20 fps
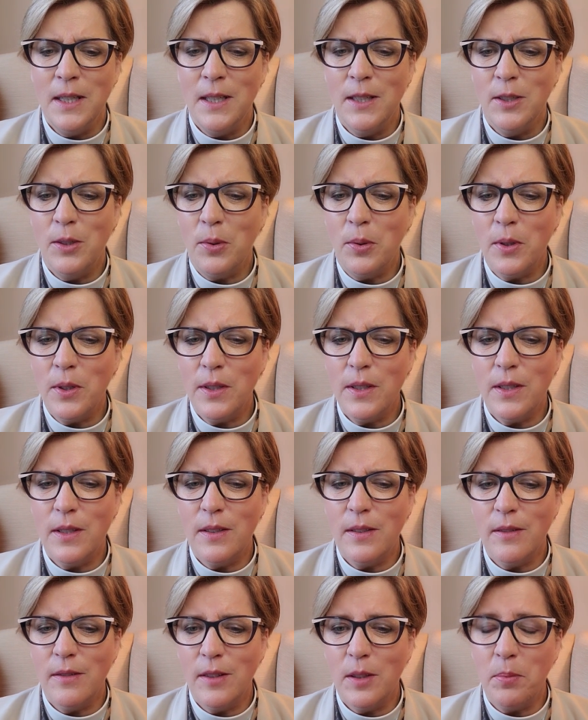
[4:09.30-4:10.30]

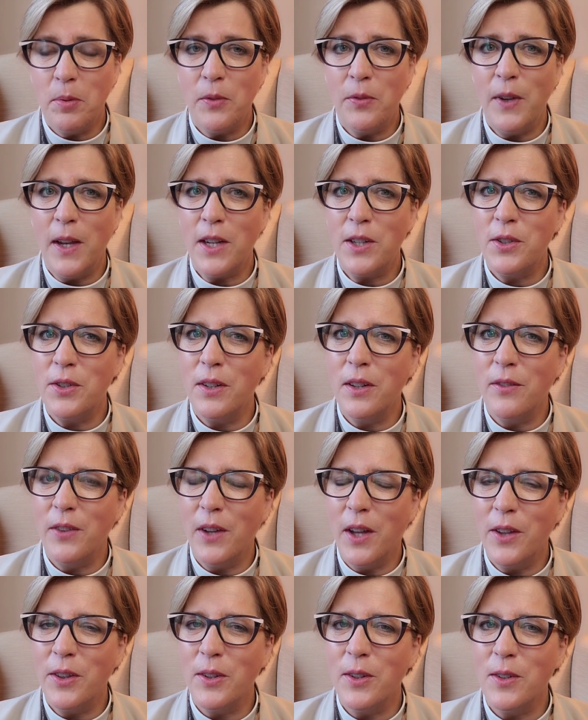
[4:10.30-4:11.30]
perfection of
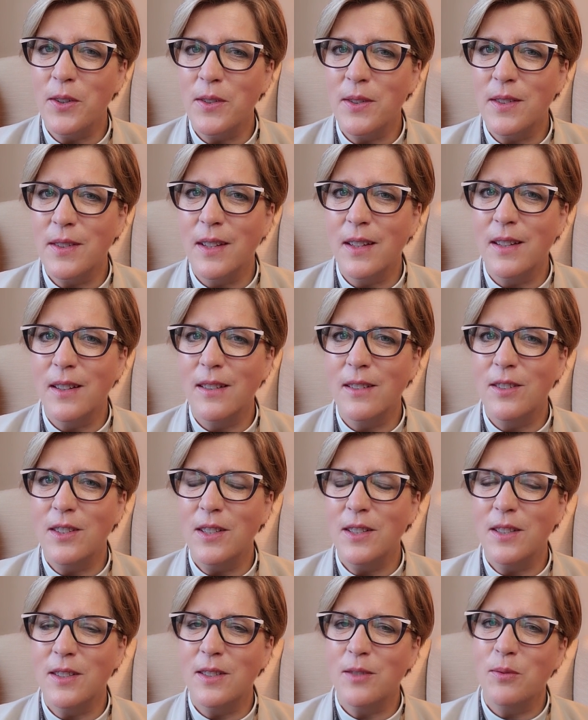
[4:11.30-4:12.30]
others, that
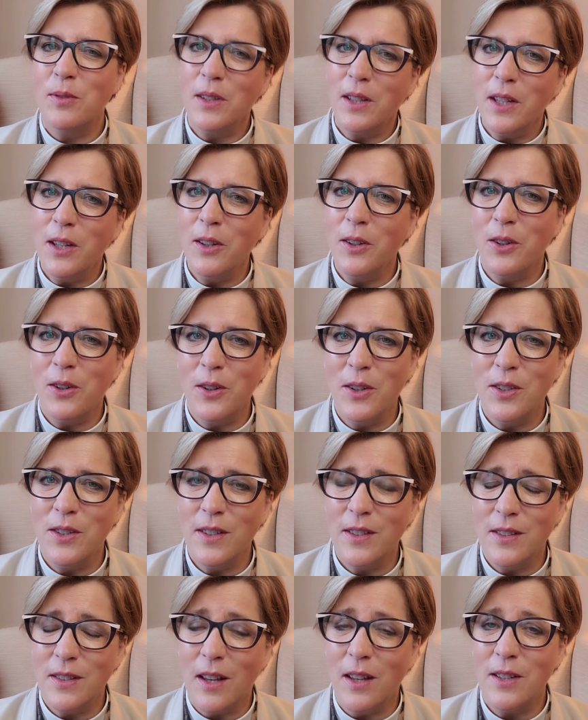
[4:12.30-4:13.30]
Jesus really
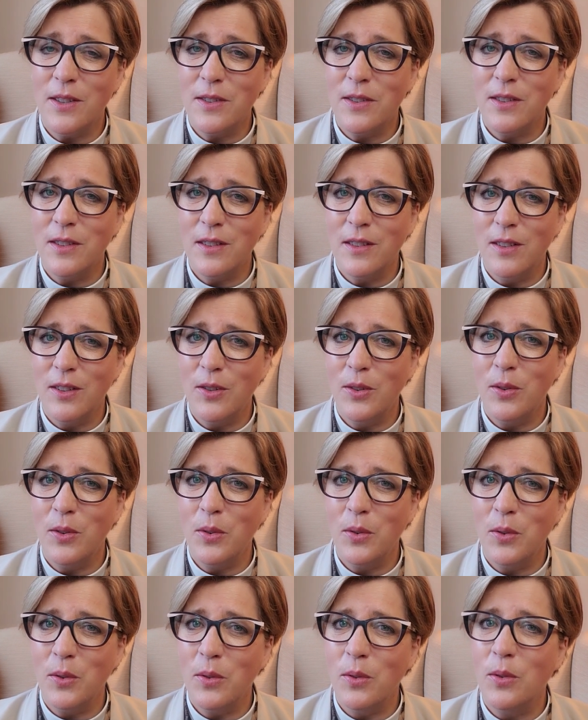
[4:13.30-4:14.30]
encourages us
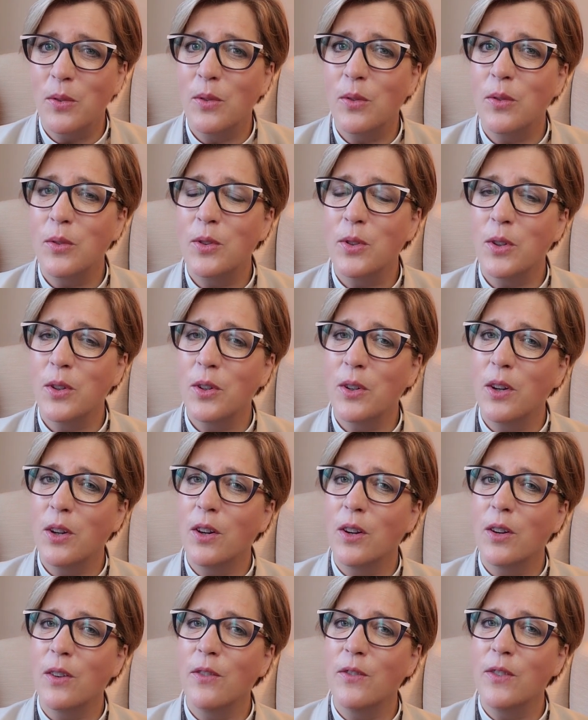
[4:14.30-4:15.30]
to turn
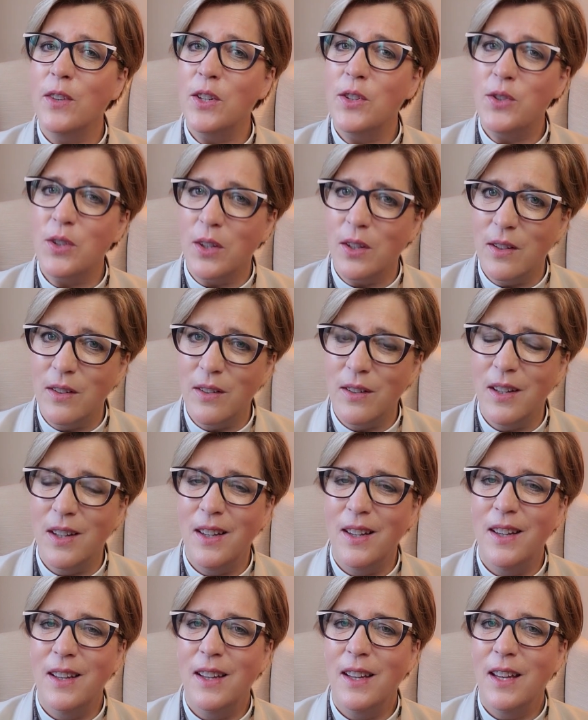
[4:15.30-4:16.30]
our vision
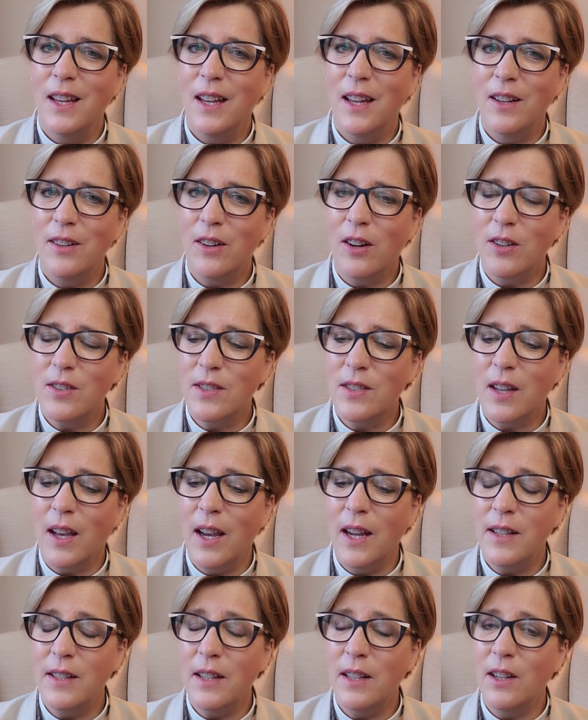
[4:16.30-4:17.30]
and our
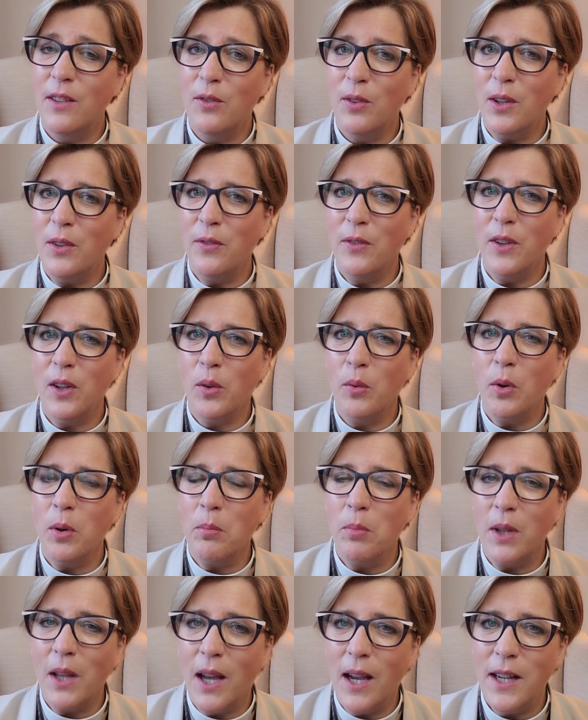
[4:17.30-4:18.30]
sight. And if we feel we're
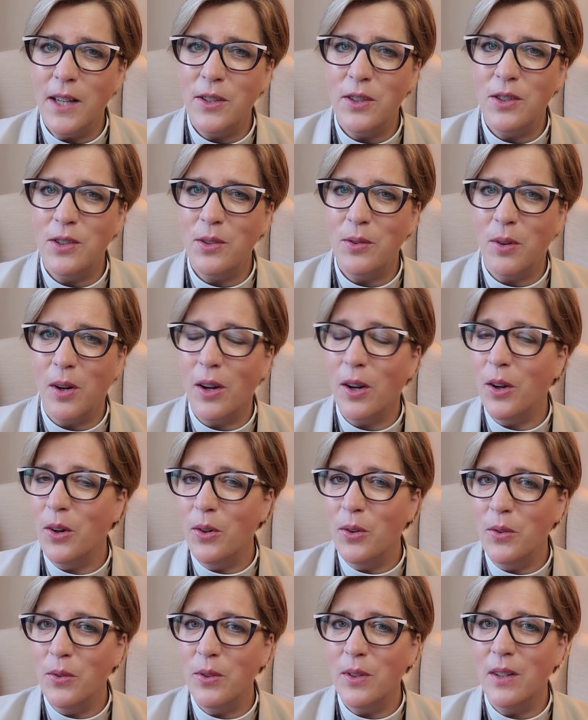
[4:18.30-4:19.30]
blind to our
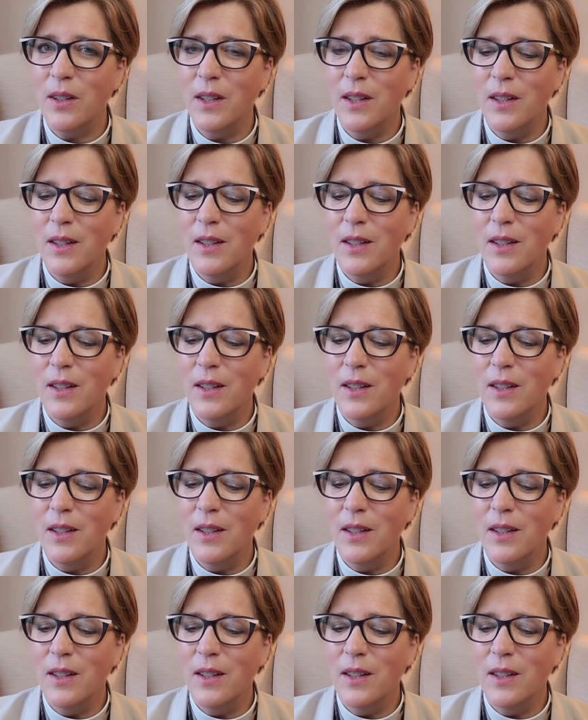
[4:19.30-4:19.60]
own